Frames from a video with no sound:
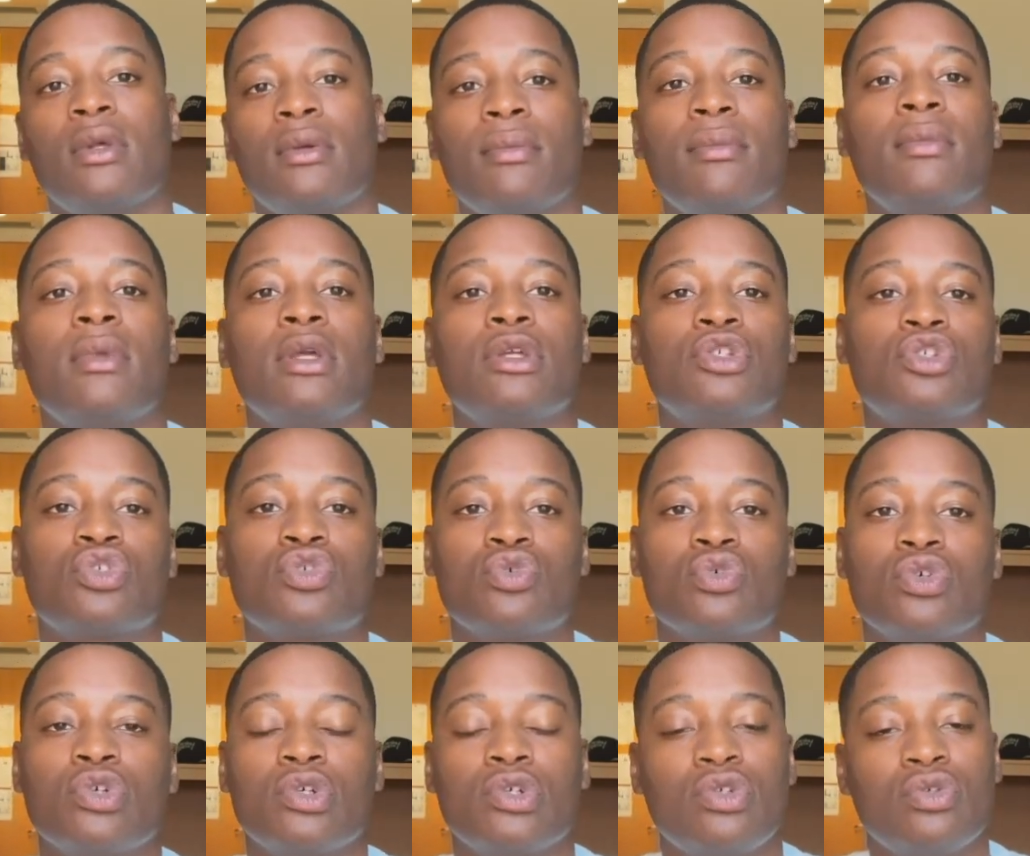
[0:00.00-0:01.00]
make
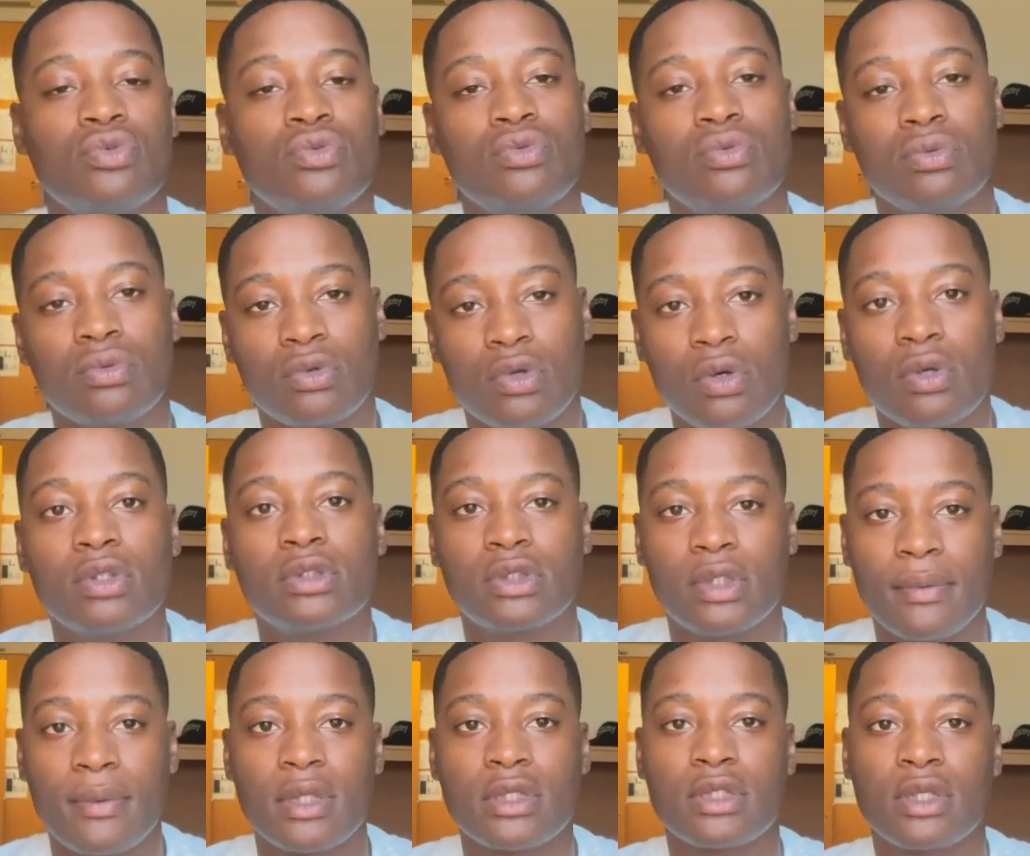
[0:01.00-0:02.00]
sure you going
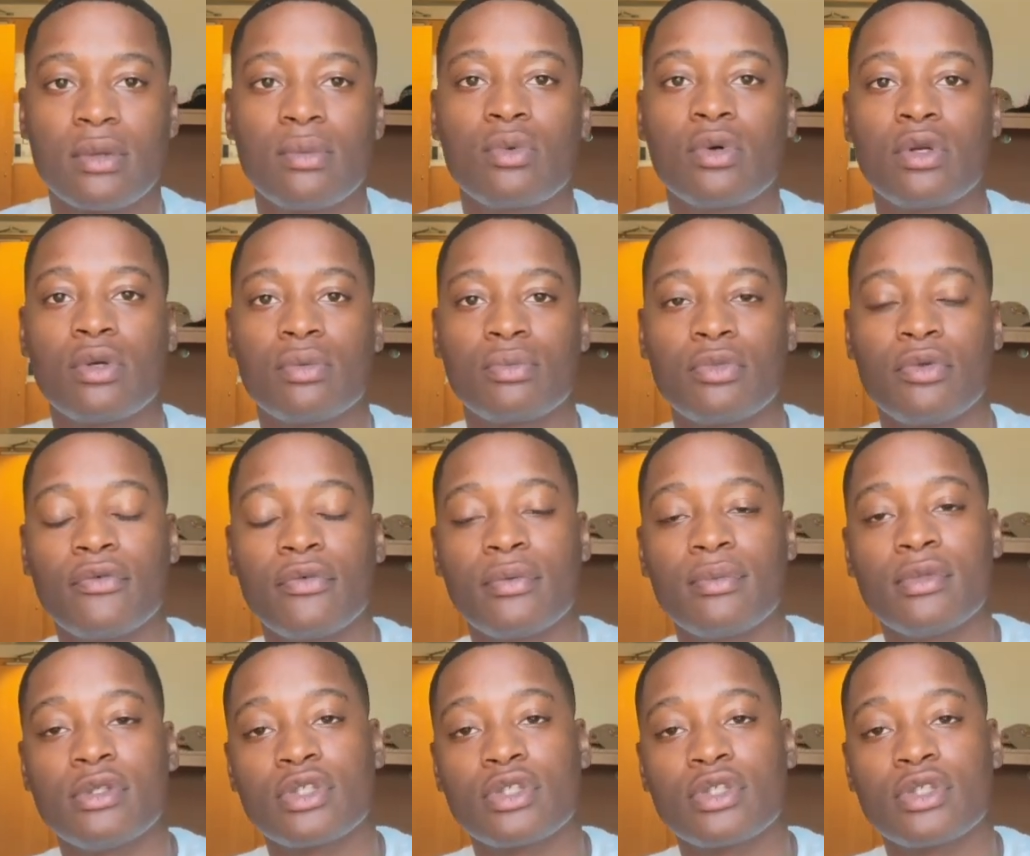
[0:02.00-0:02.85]
step by step with them, you feel me?